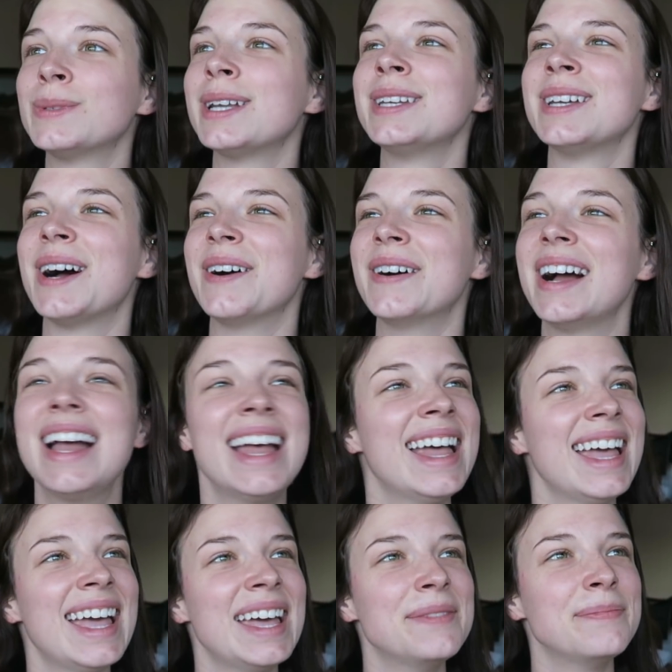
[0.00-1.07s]
window
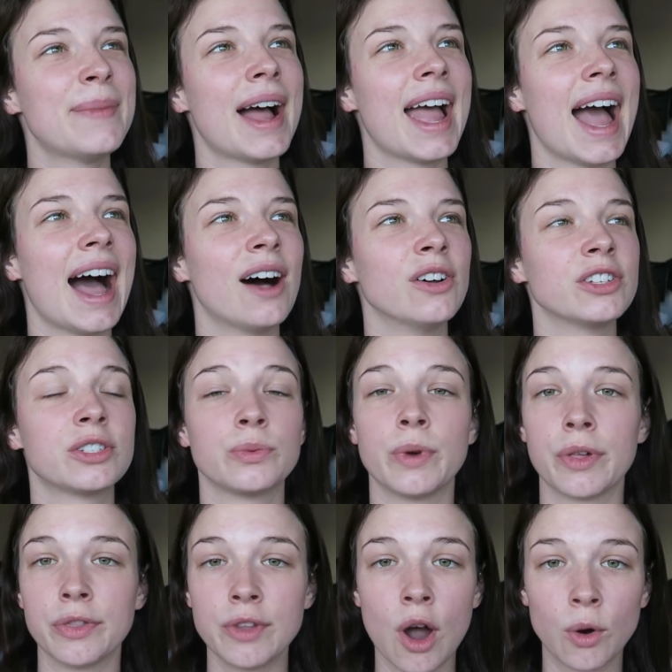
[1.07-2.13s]
in my house
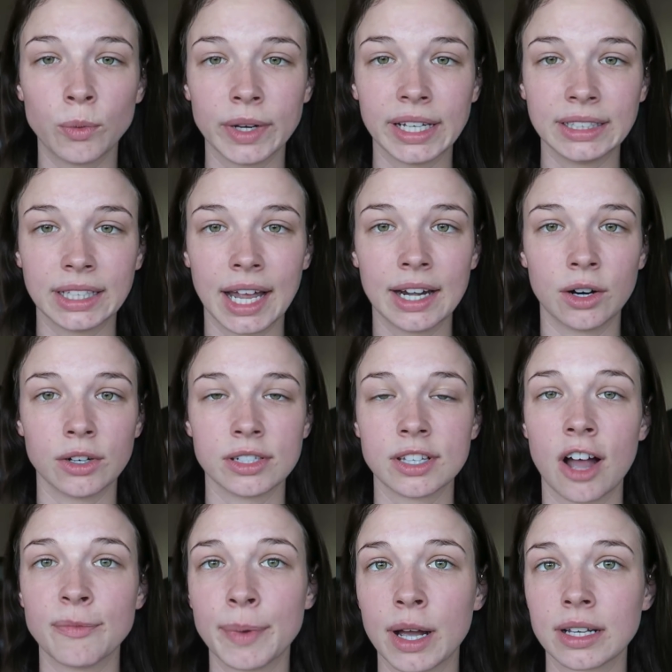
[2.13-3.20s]
with no ring light or
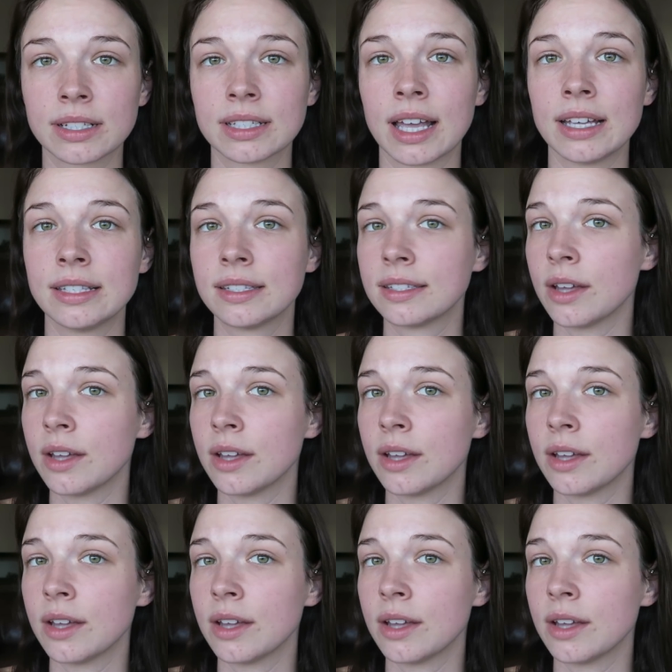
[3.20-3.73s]
softbox lights,